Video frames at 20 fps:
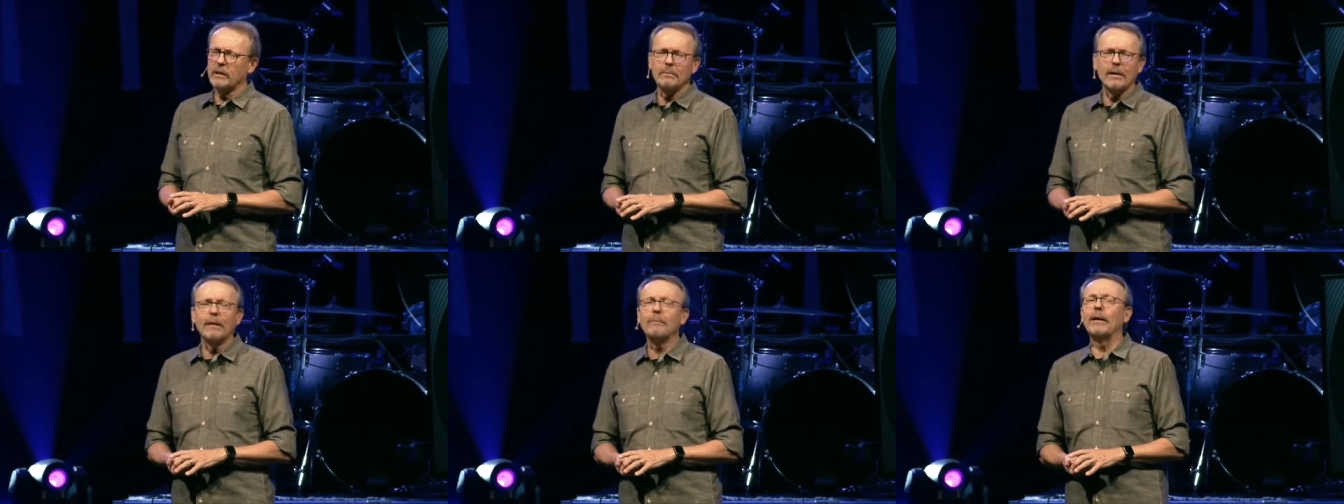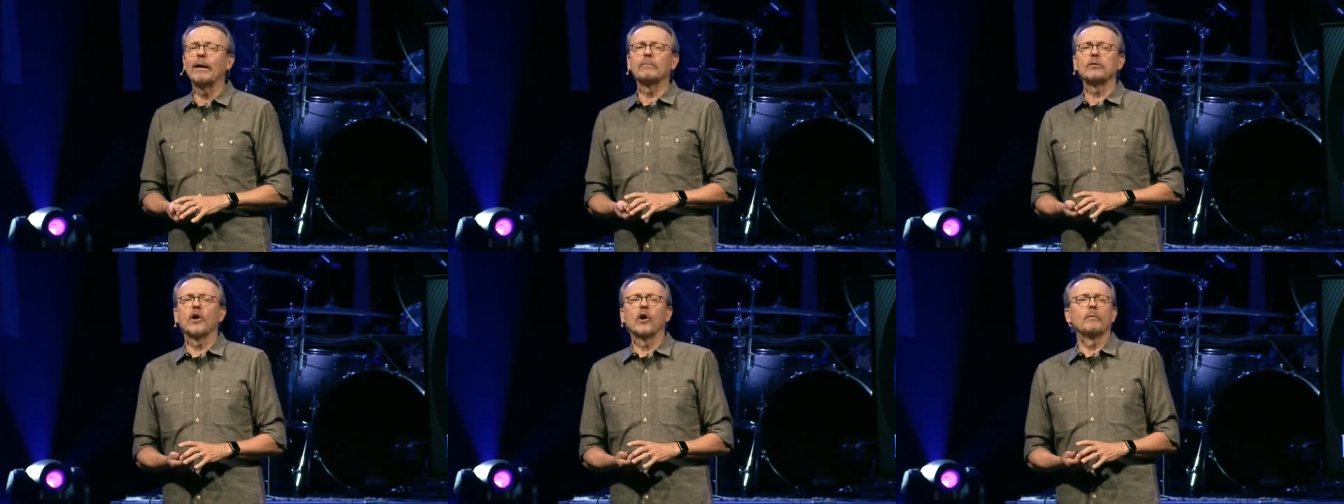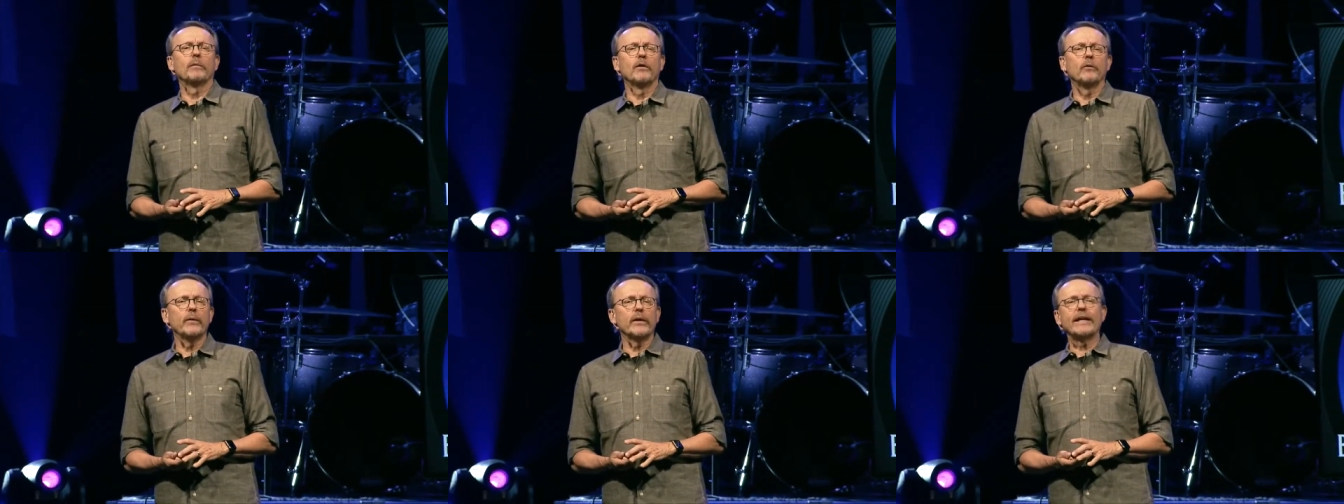My mom called
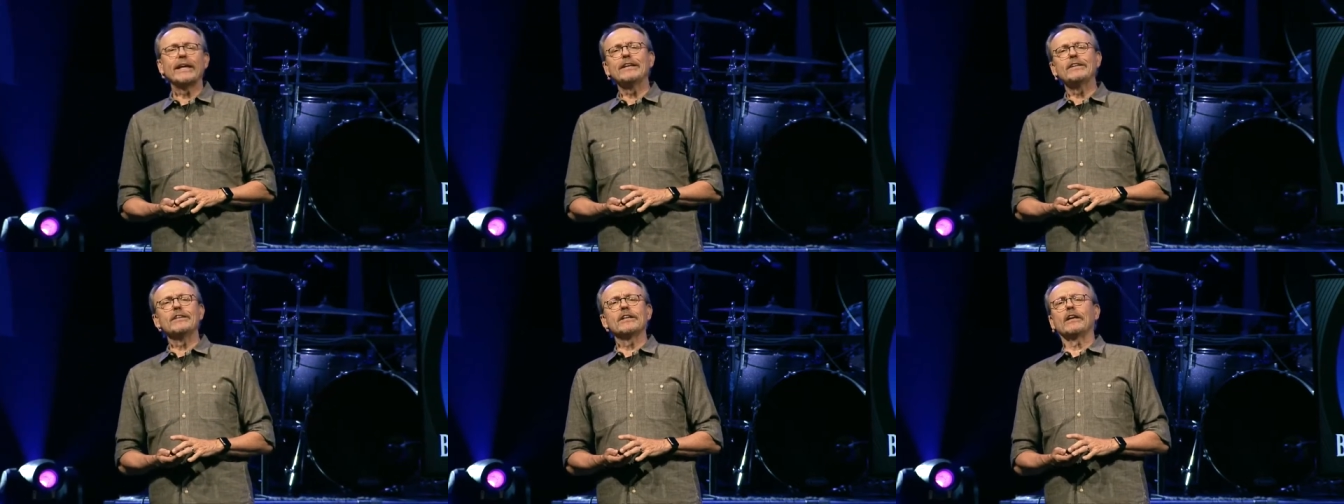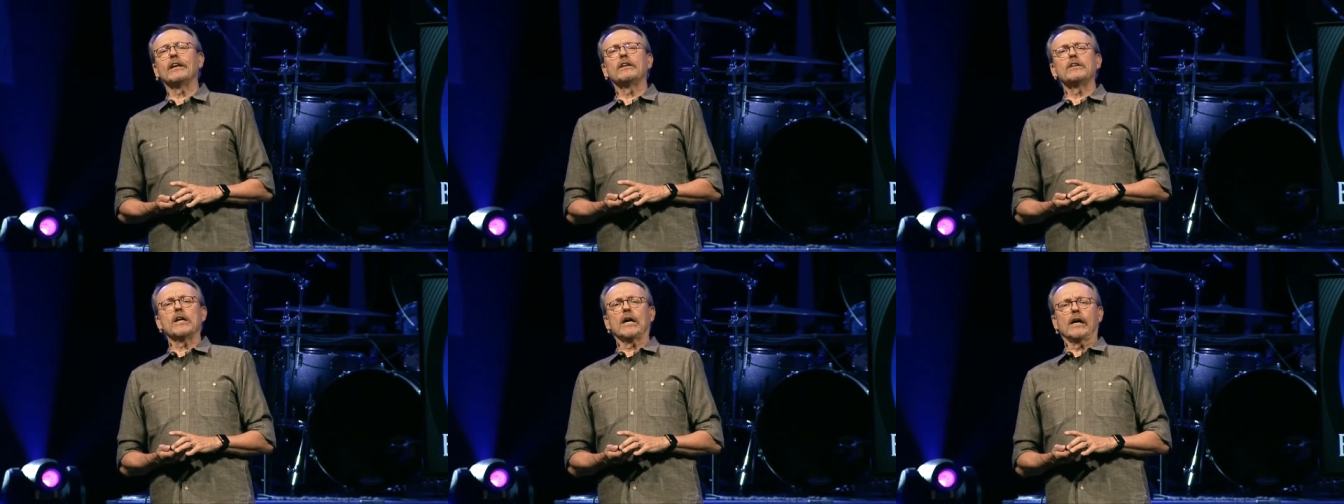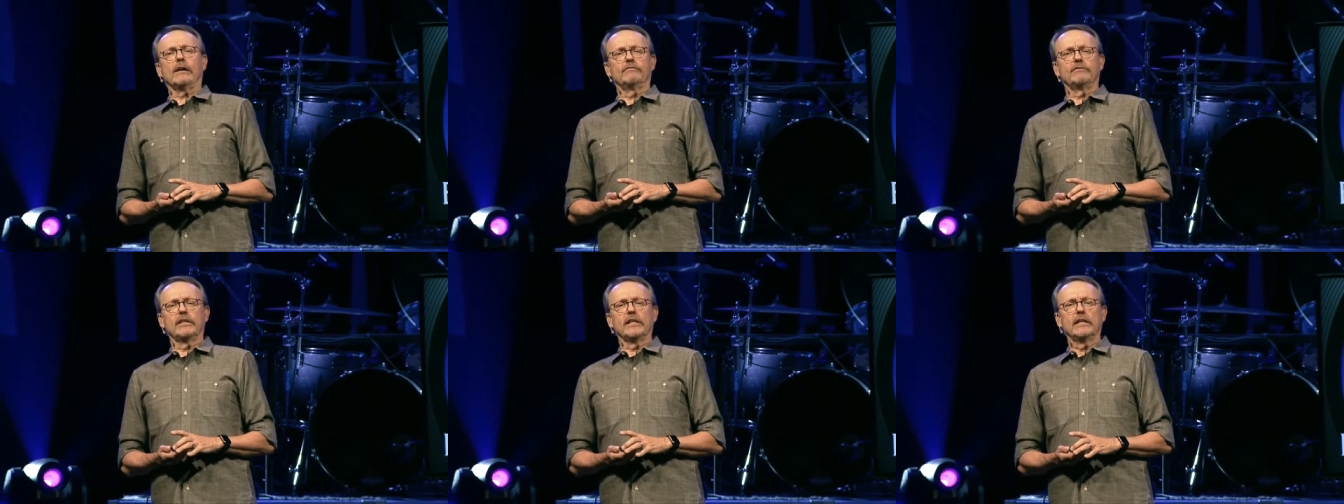me Ricky Tikki
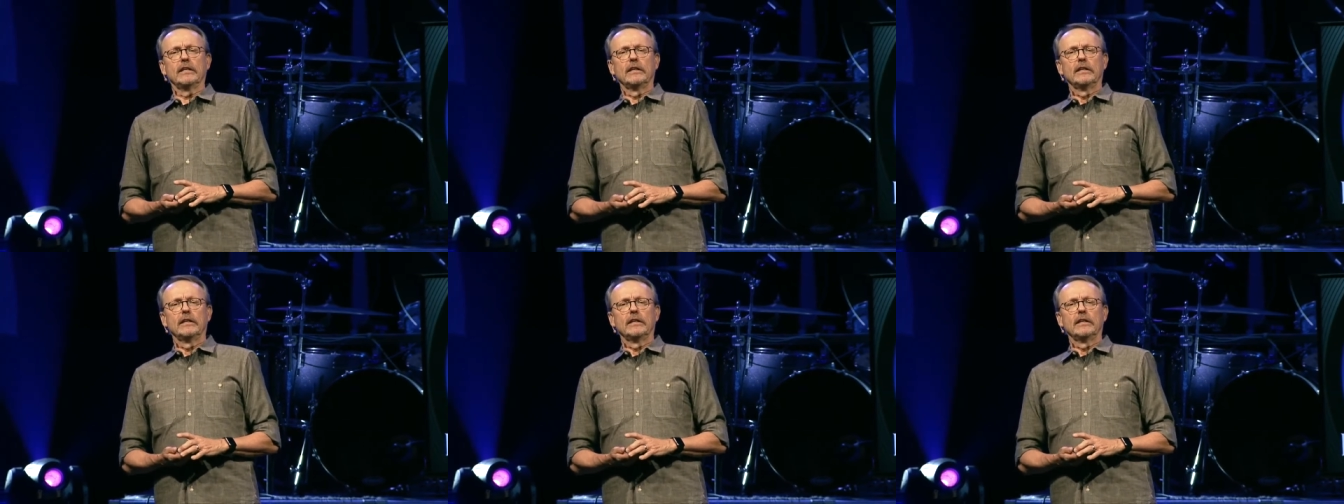Tavi